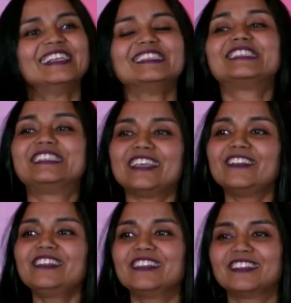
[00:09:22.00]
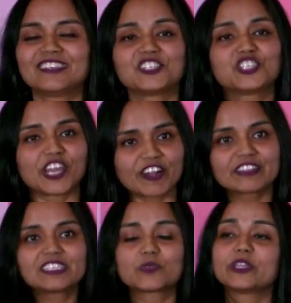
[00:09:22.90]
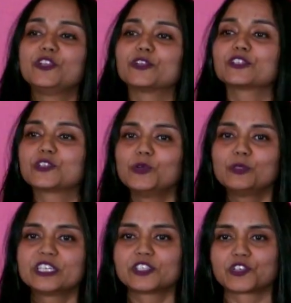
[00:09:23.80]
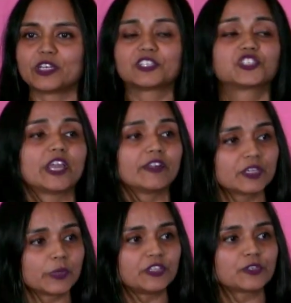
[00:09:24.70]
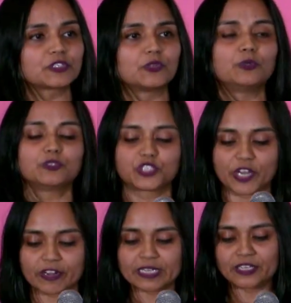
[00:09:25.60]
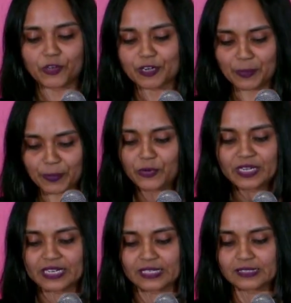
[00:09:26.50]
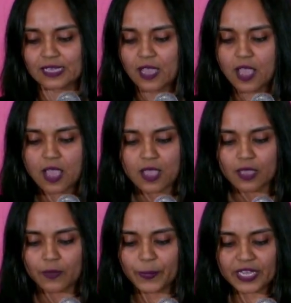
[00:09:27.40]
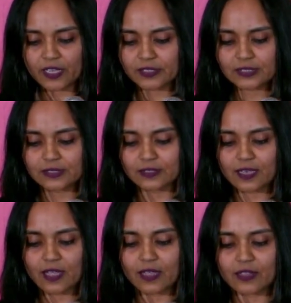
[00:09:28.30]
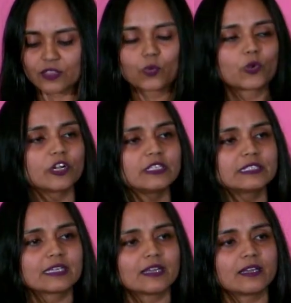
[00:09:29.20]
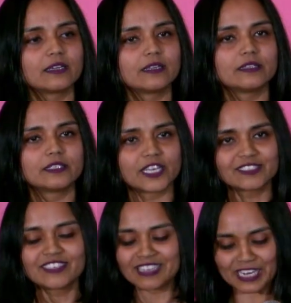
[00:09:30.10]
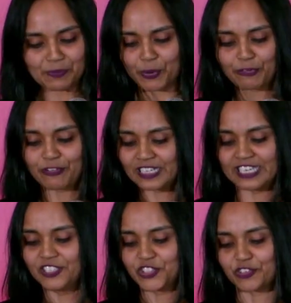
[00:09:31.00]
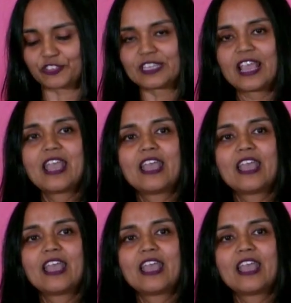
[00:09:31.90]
still share this with your school district, share it with your schools, share it in your communities. Because the world doesn't need perfect teachers.